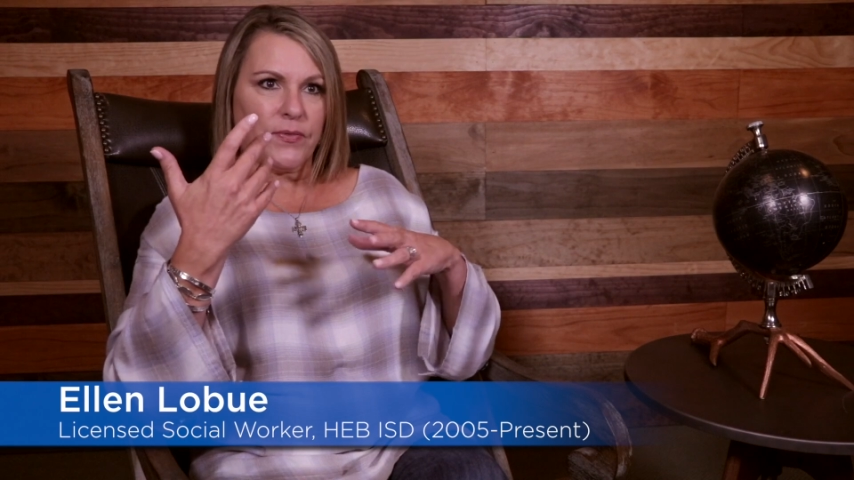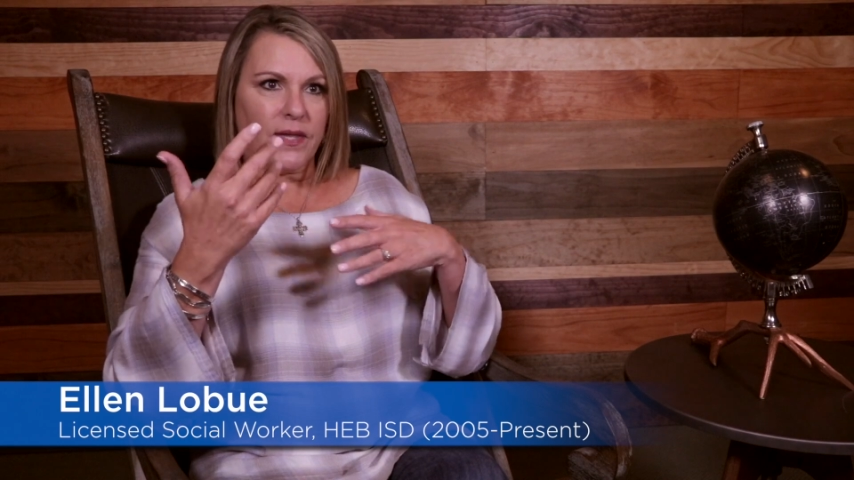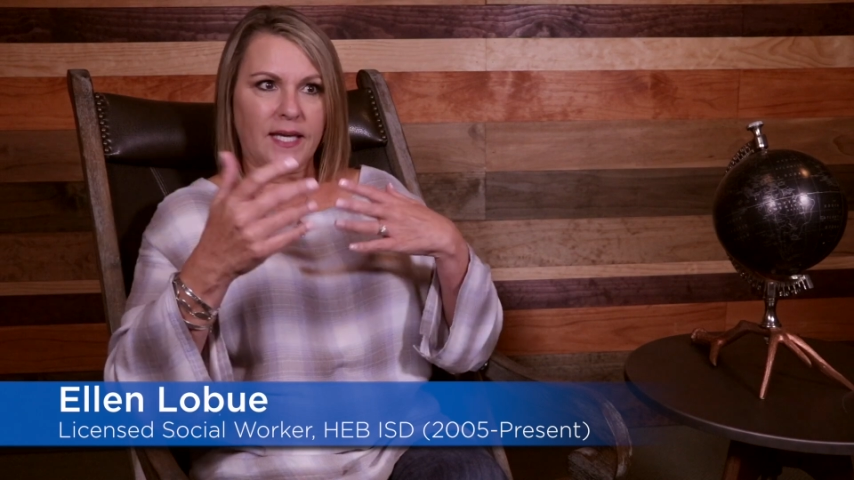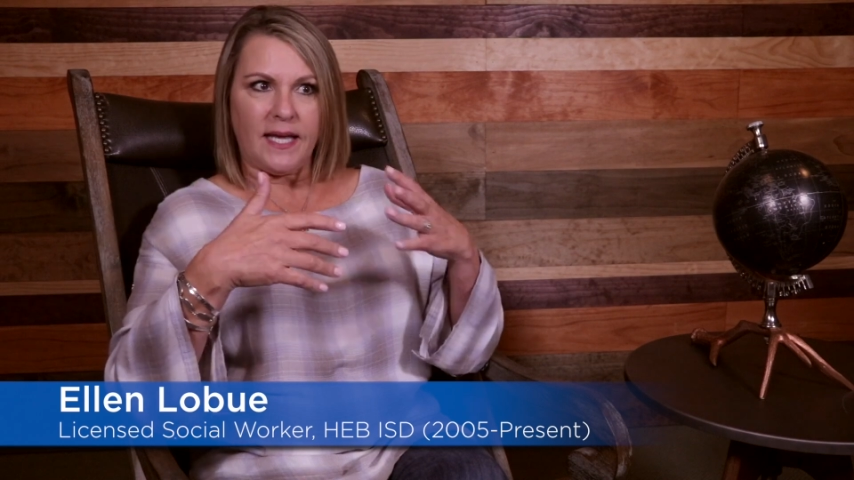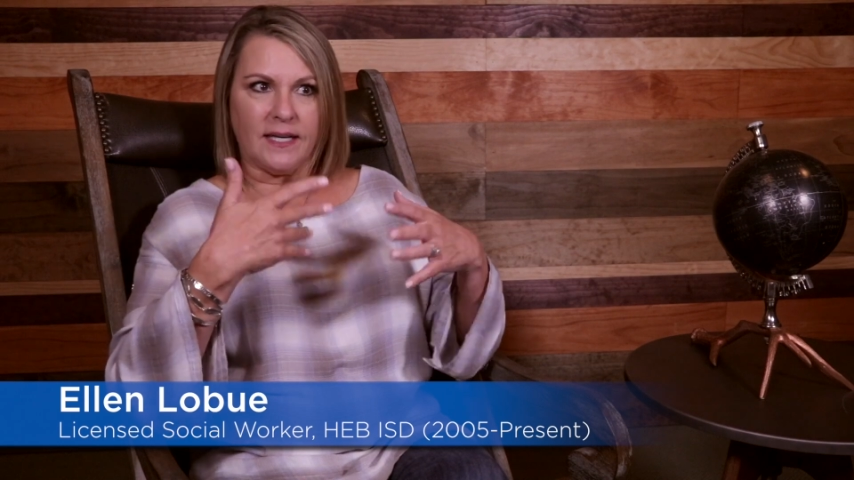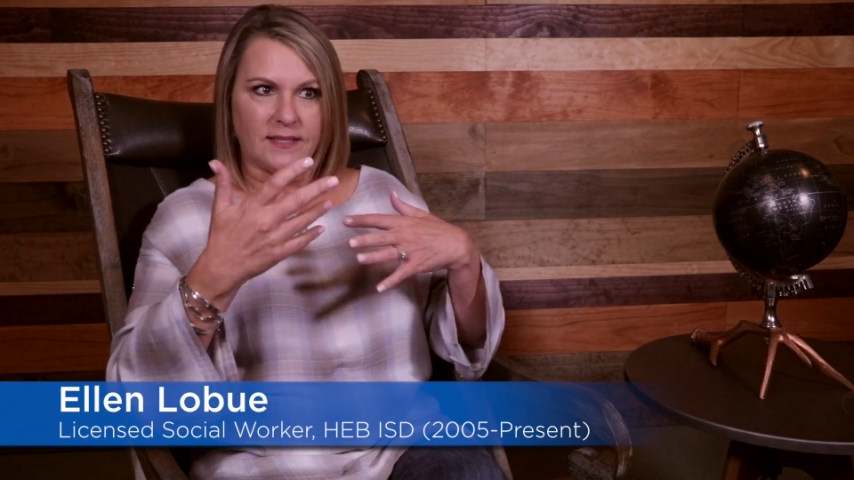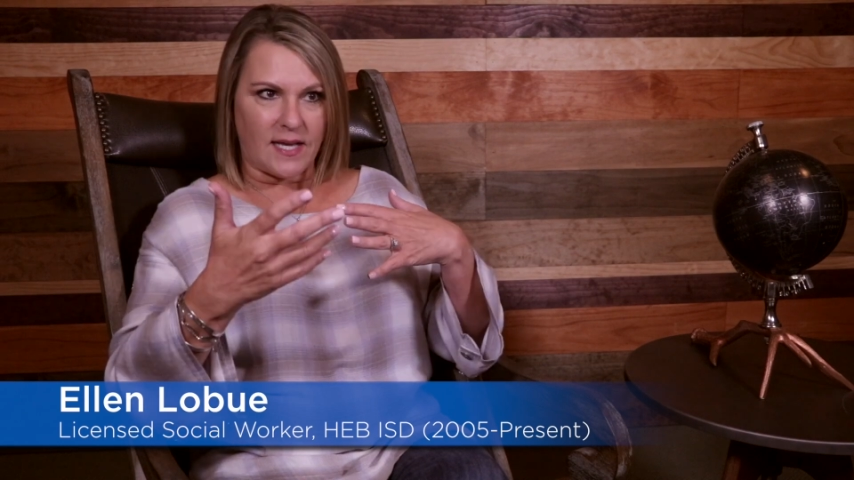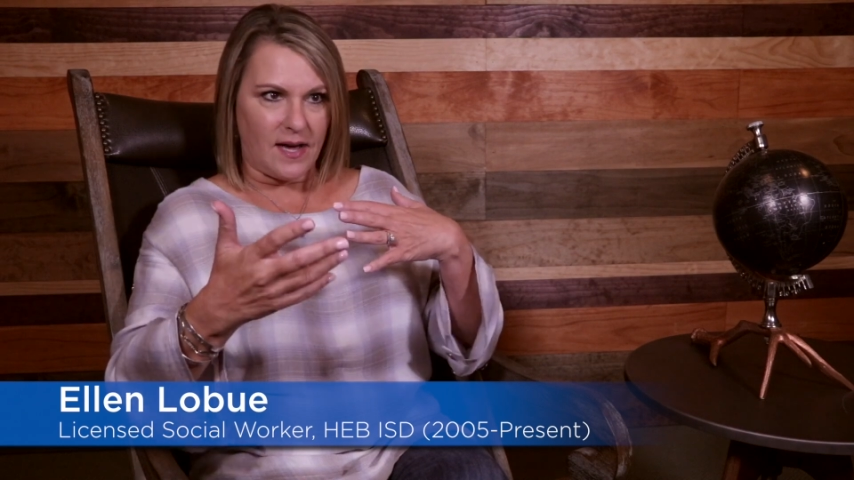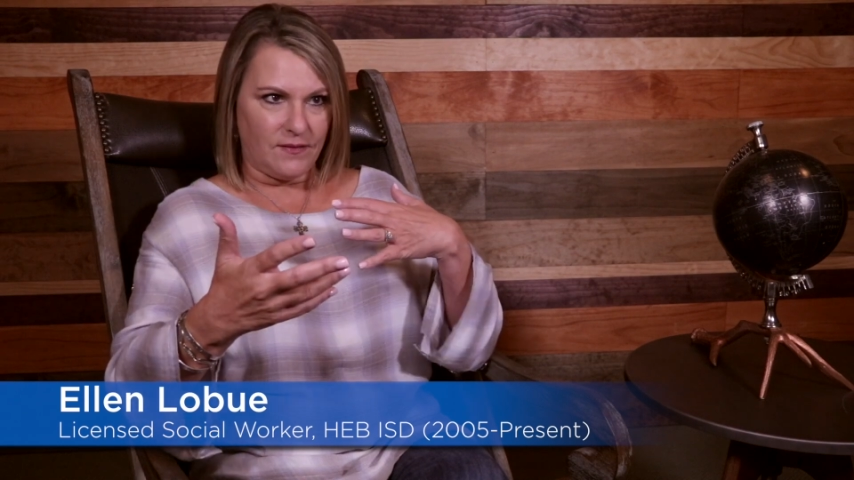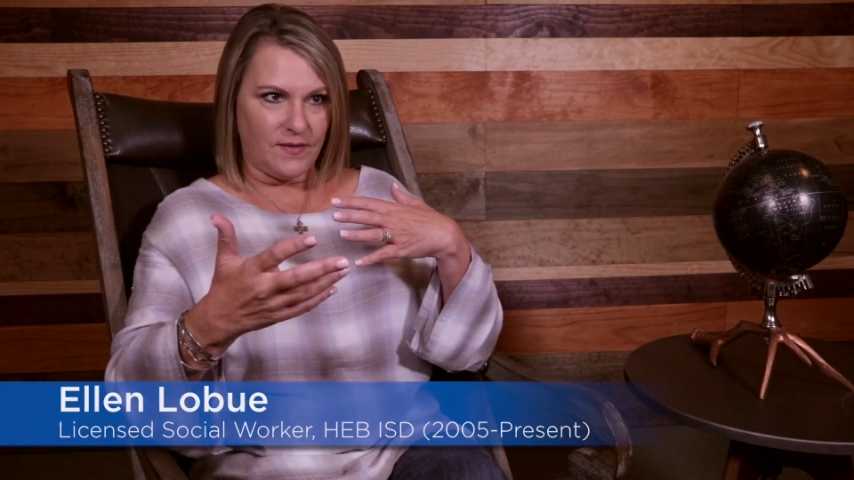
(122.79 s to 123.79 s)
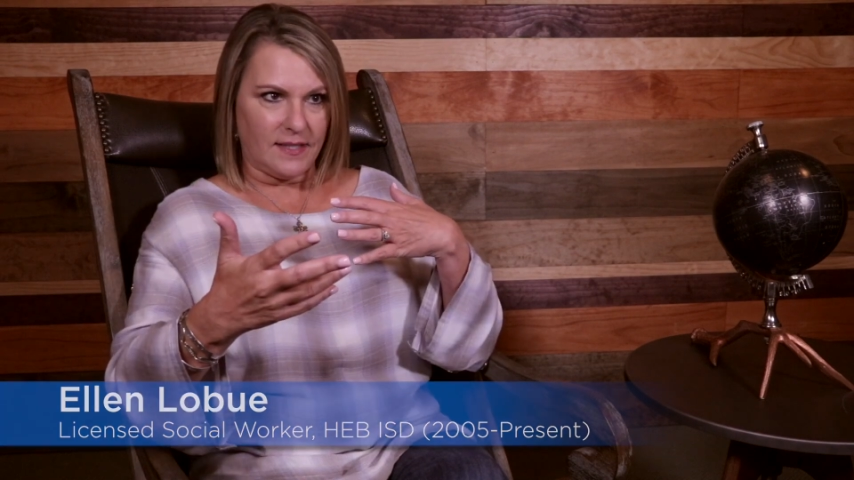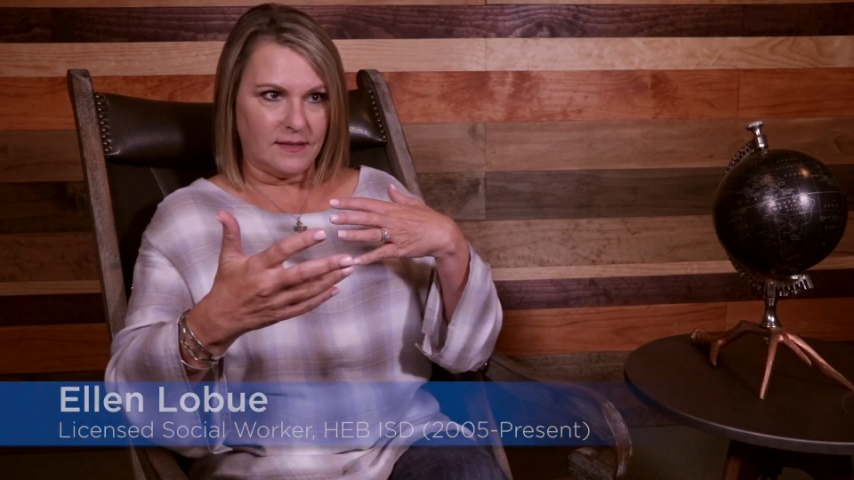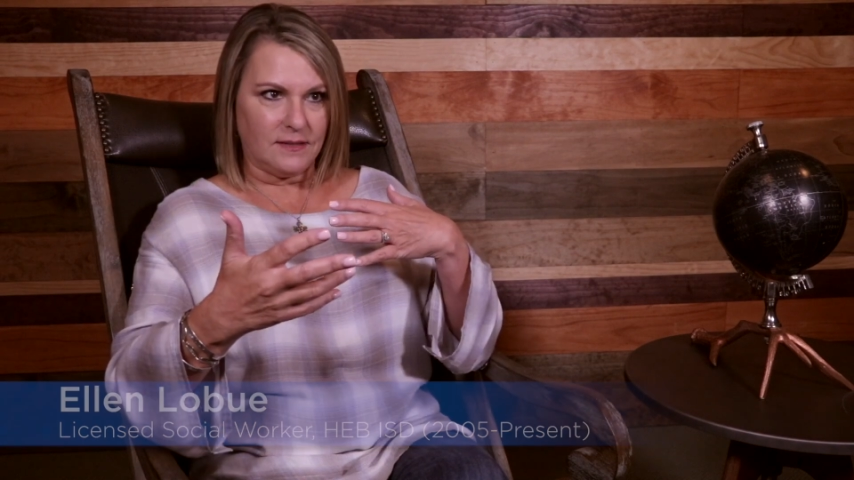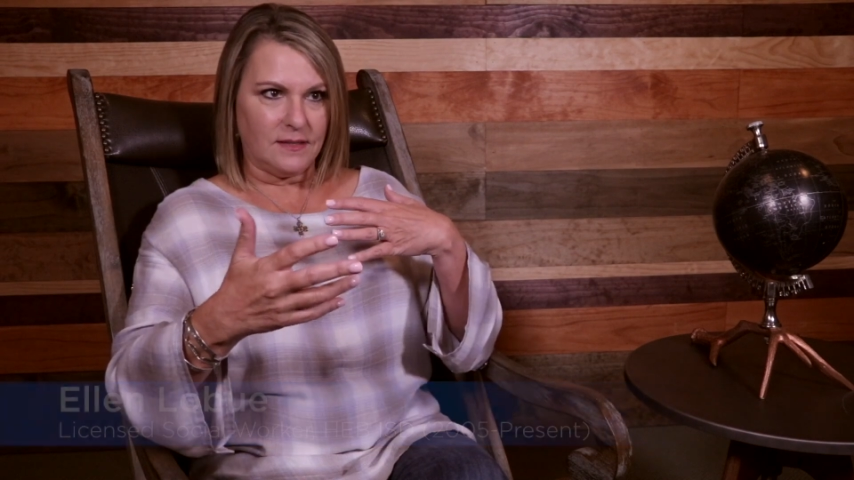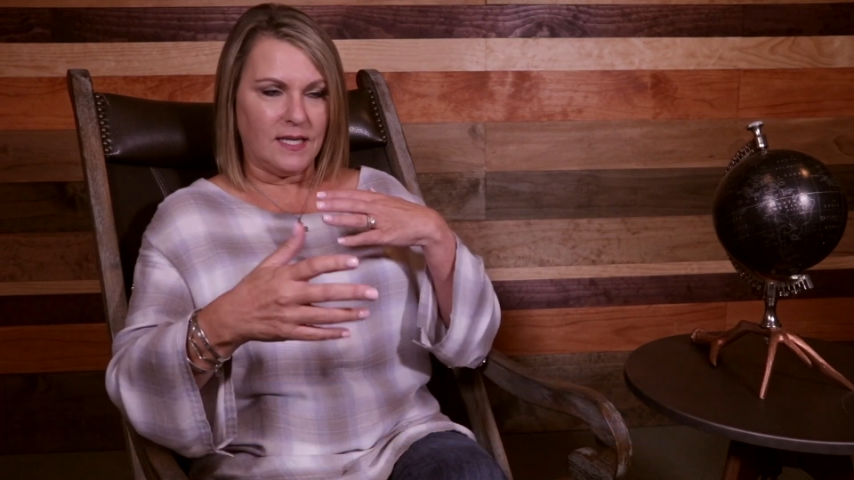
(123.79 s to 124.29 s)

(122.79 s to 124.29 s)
the kinks out of it,